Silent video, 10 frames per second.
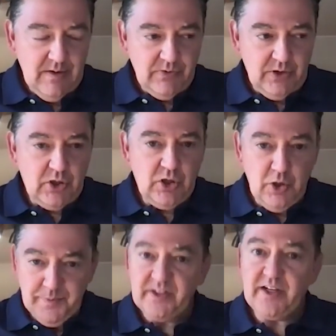
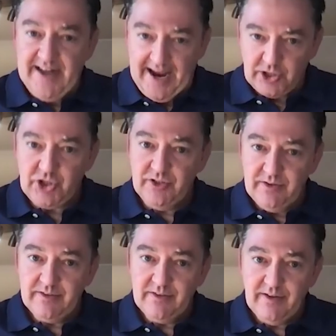human
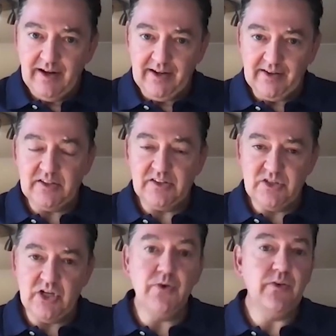connection, and I
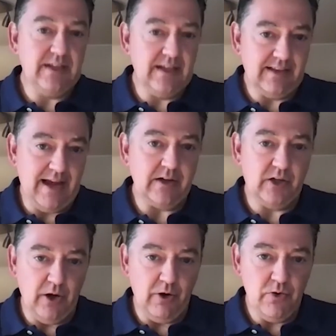don't think that
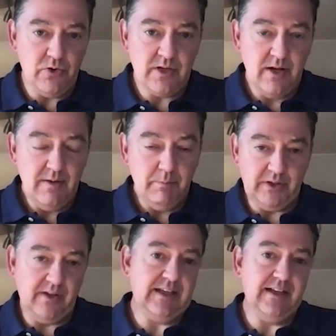goes, but
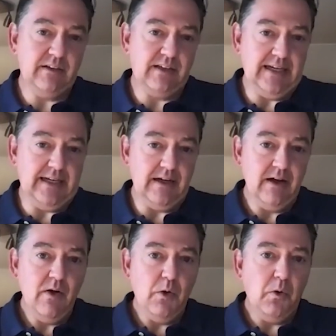I think the
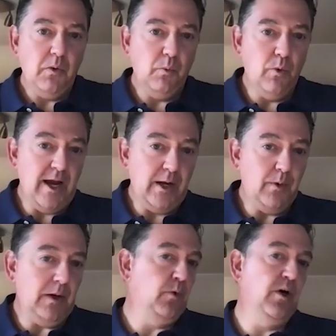way
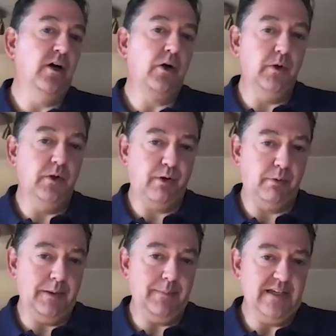we work will
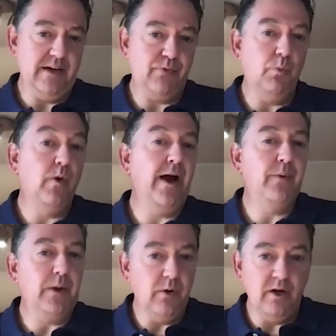probably be different. Where
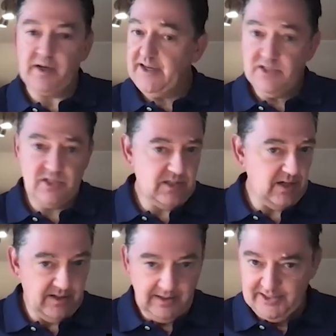we work is
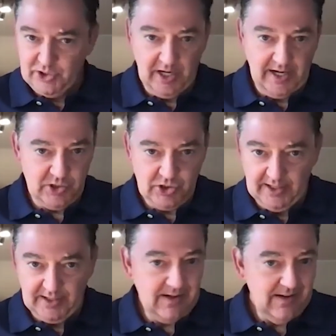certainly
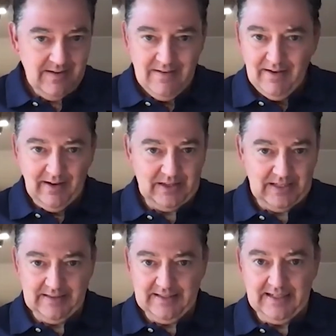changing. I
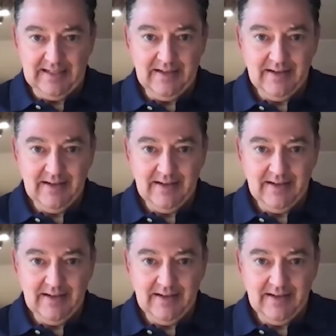think the